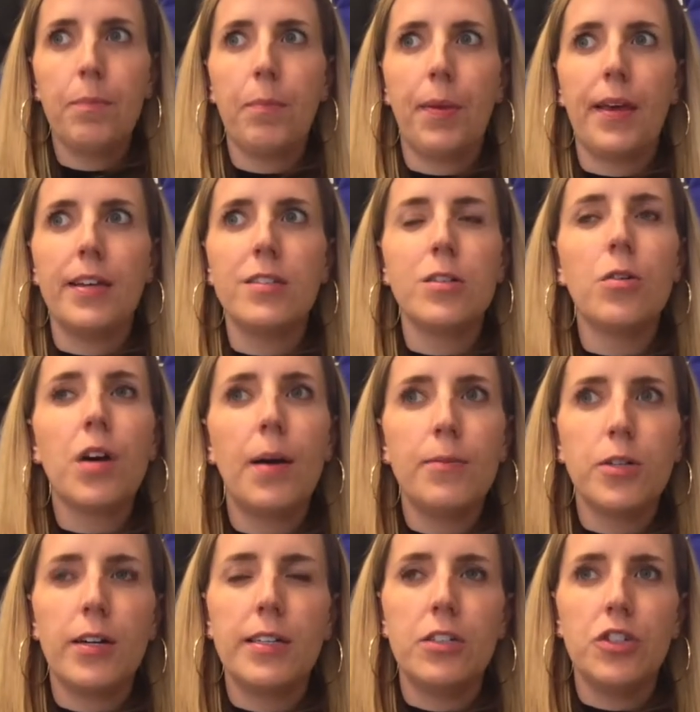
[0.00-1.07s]
Please don't come to
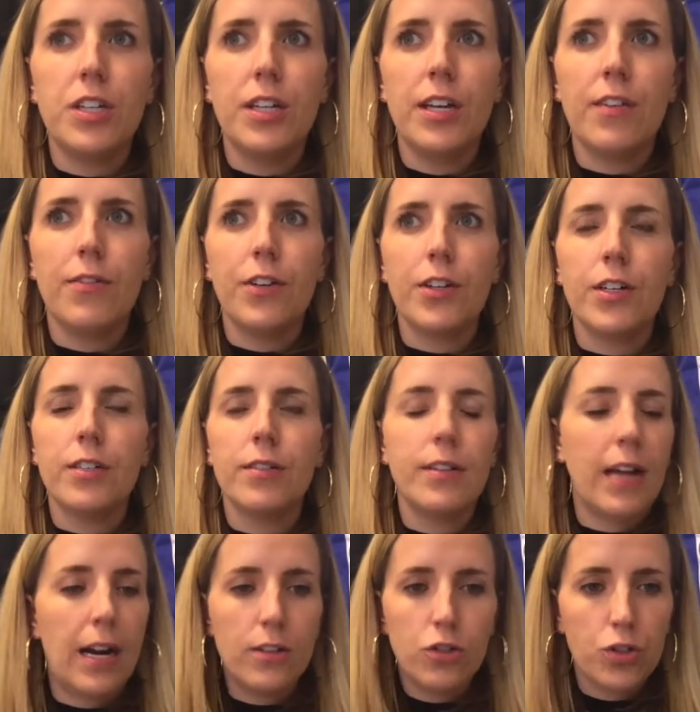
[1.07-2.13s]
audition if you're
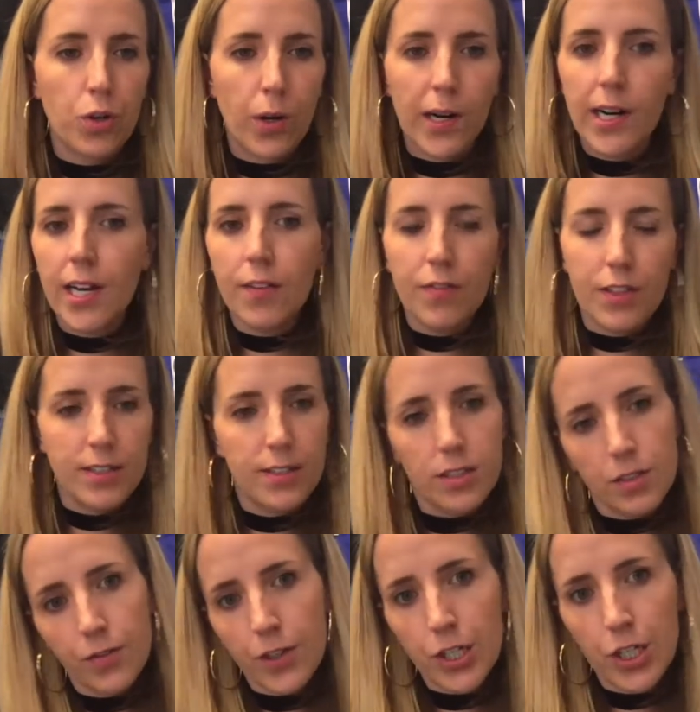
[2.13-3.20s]
not sure if this is
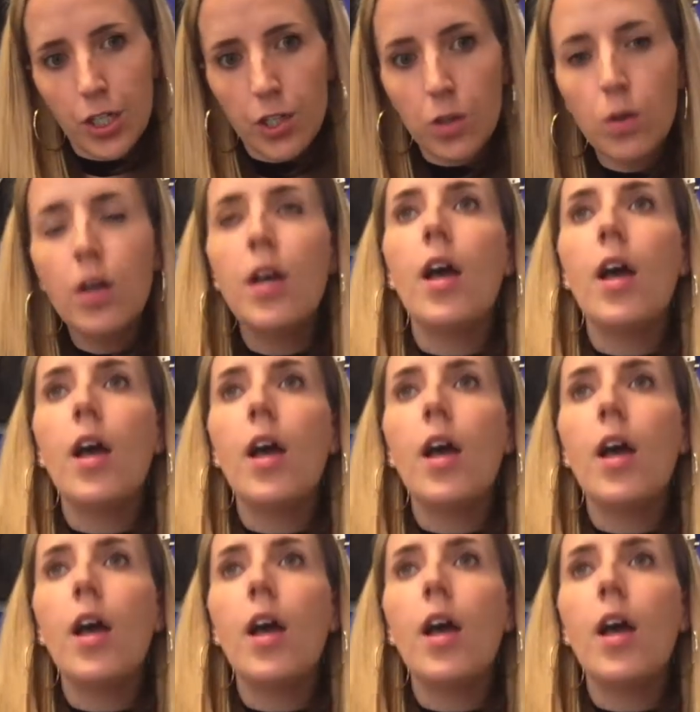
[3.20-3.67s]
for you,